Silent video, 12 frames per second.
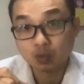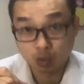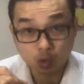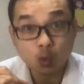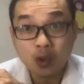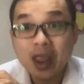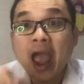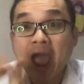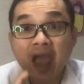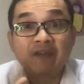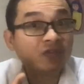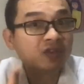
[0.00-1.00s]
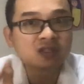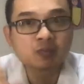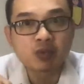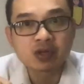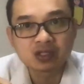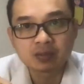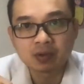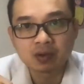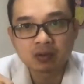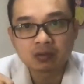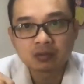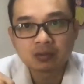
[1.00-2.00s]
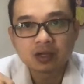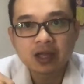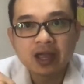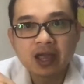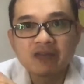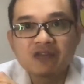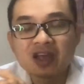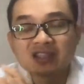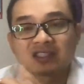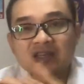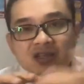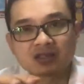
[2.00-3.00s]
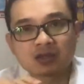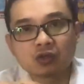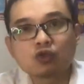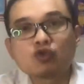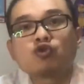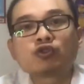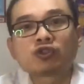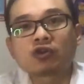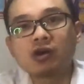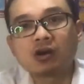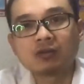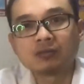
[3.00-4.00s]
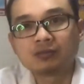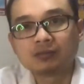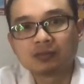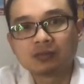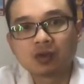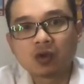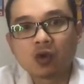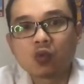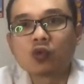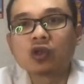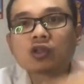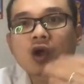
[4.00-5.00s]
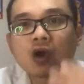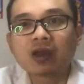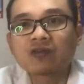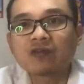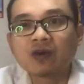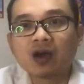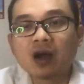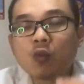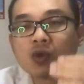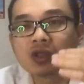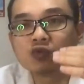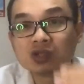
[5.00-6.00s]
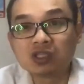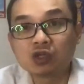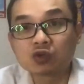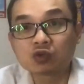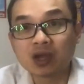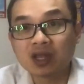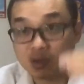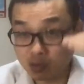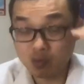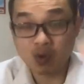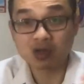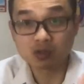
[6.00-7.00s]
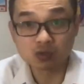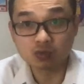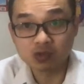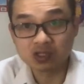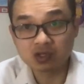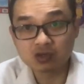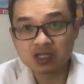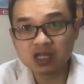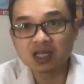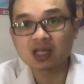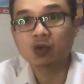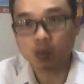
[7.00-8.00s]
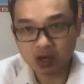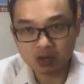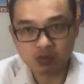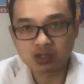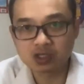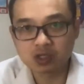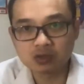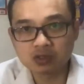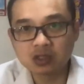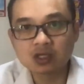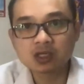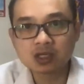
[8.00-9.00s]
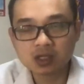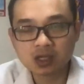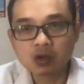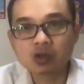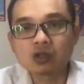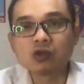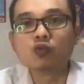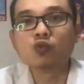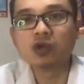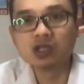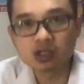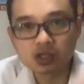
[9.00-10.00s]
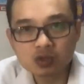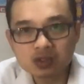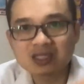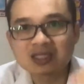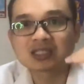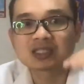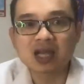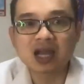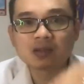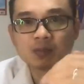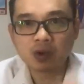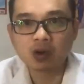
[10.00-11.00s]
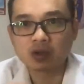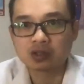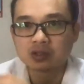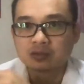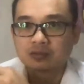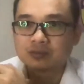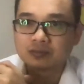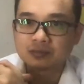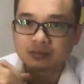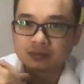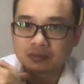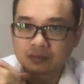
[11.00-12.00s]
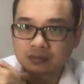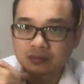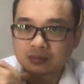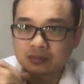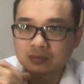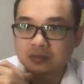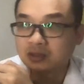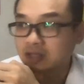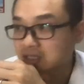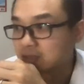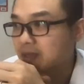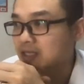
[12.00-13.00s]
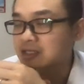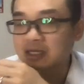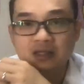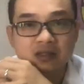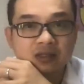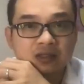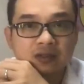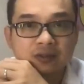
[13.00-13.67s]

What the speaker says: Do we have this principle? If excess too strong, we tonify, we reduce, right? You want to do reduce technique, you want to reduce the sun point. Does it make sense?